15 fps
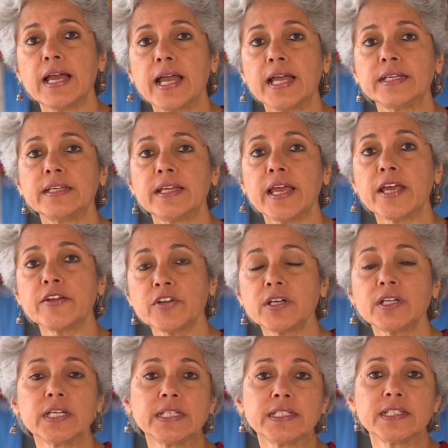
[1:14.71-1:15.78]
an
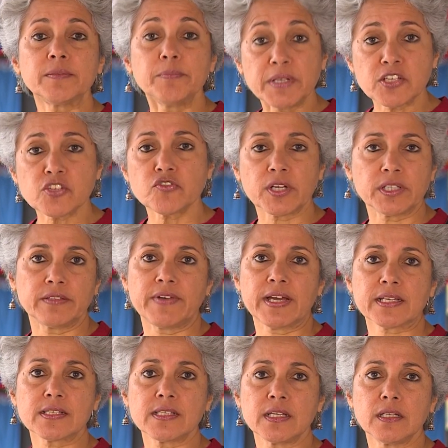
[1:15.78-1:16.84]
error in administering the
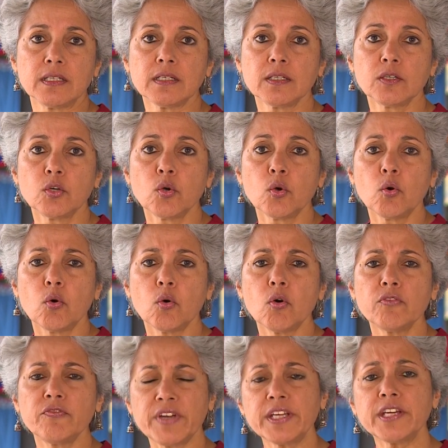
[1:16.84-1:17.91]
vaccine,
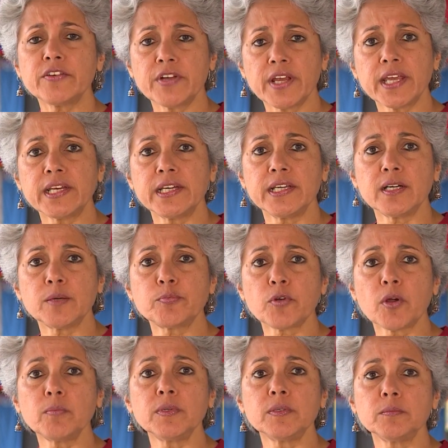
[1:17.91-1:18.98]
or very rarely a
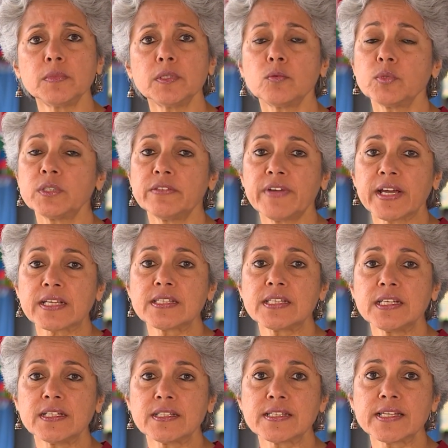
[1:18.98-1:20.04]
problem with the
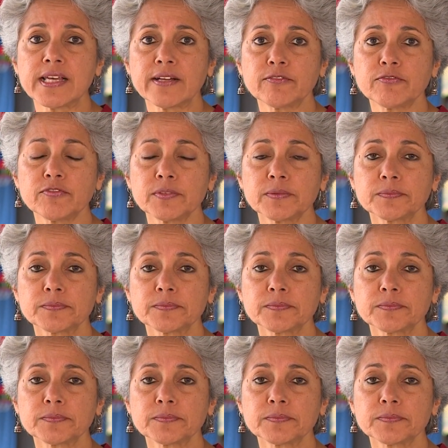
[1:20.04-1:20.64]
vaccine itself.